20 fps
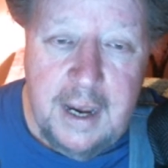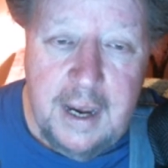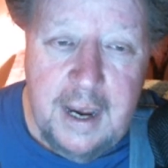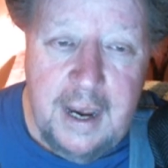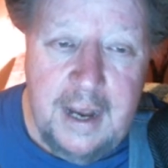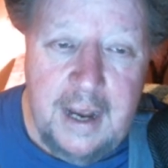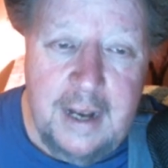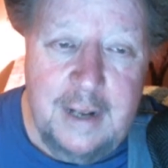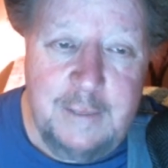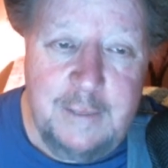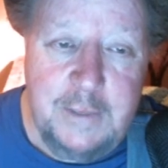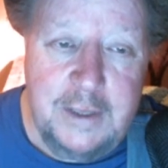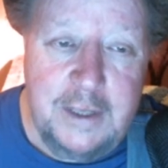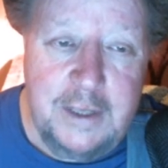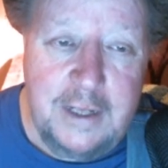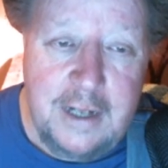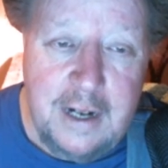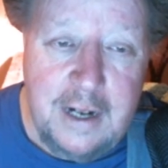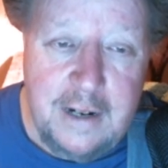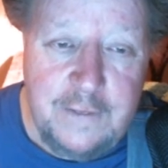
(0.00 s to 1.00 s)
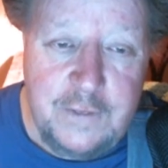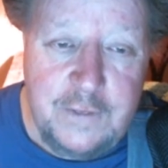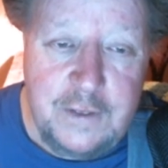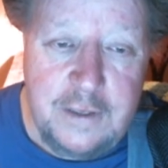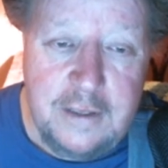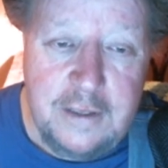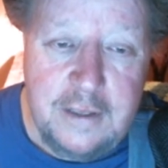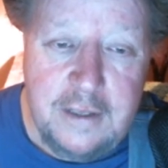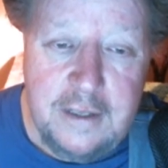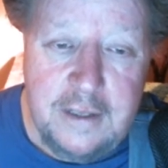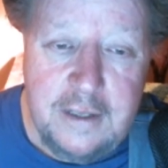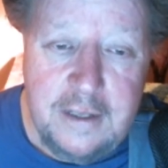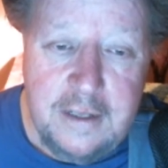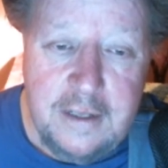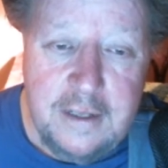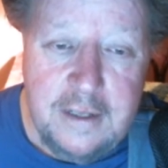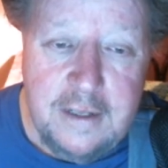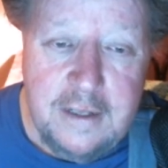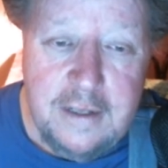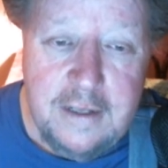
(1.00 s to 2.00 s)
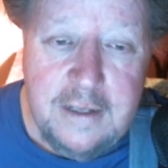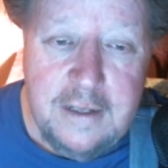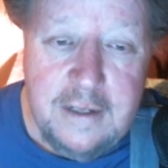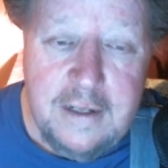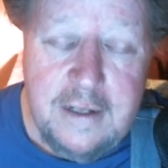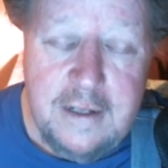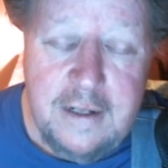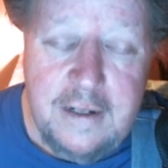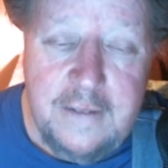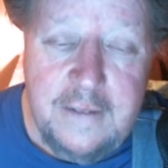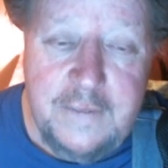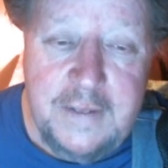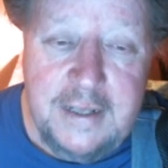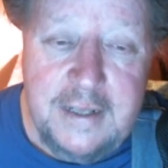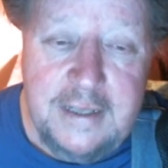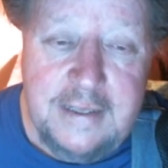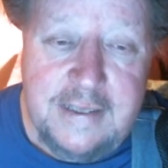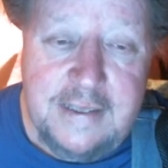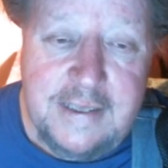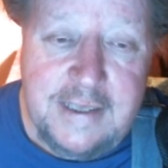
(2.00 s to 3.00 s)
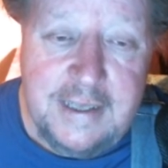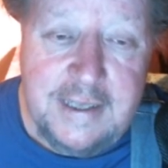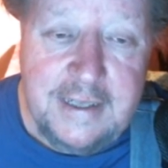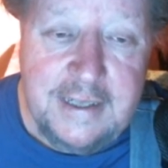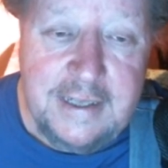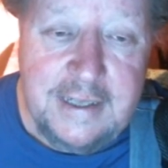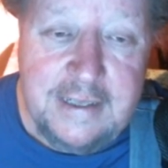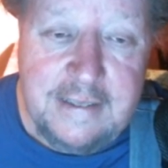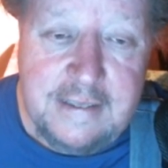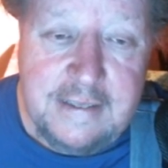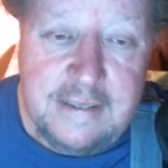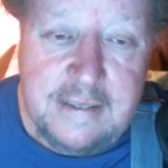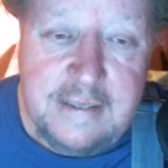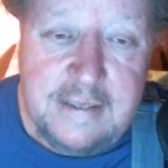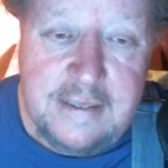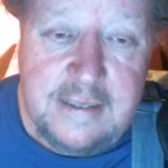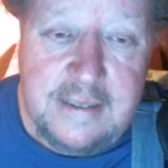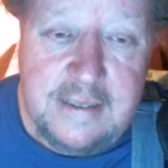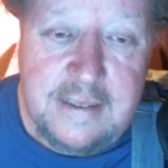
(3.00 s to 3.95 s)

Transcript: And I'm going to cover a very serious